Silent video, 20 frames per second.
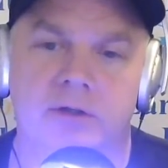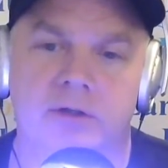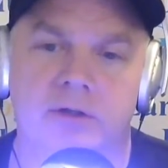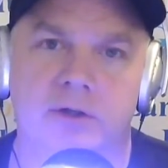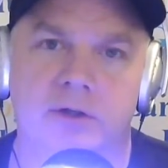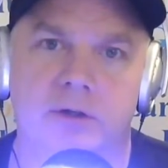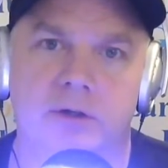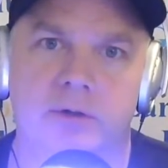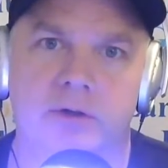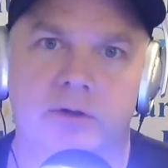
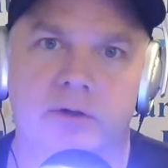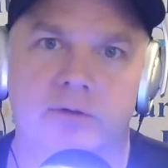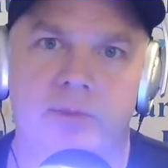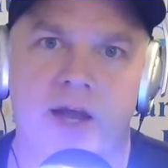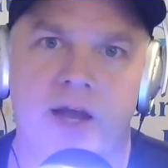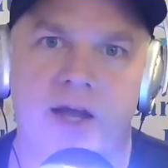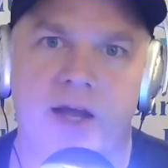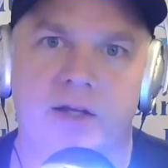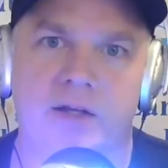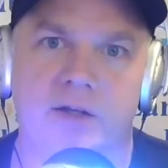No, it's
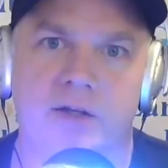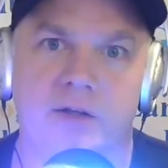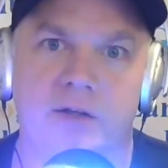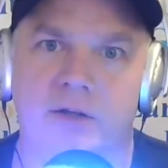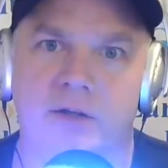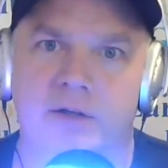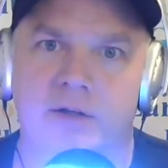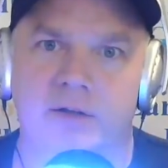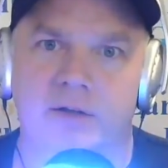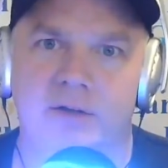mannequin.
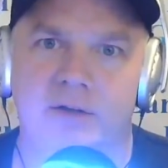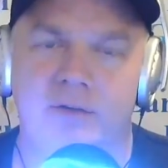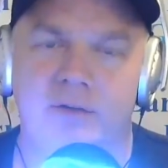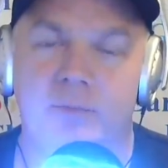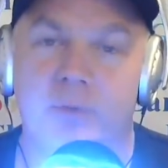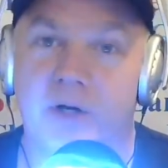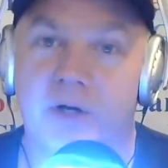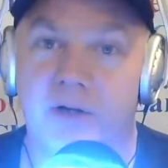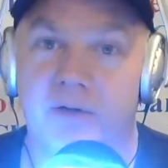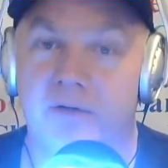
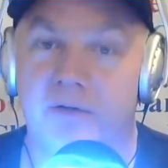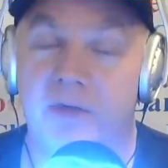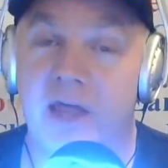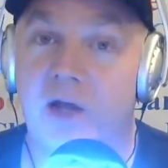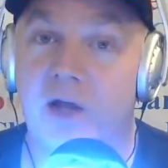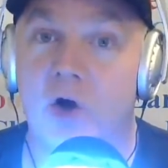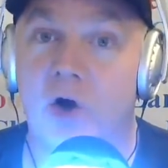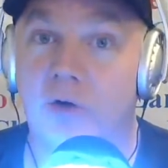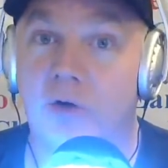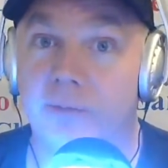But they
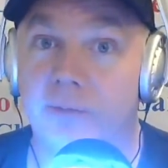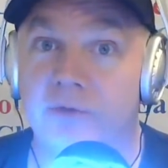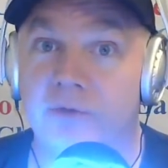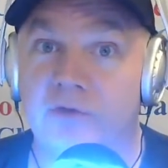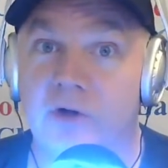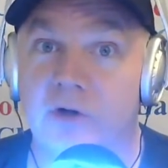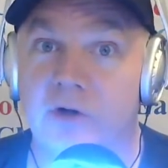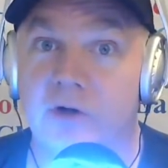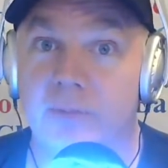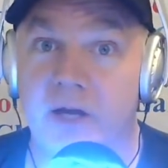called him
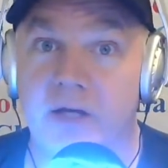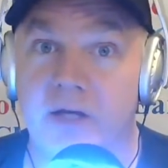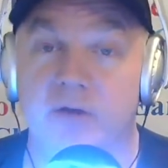Starman.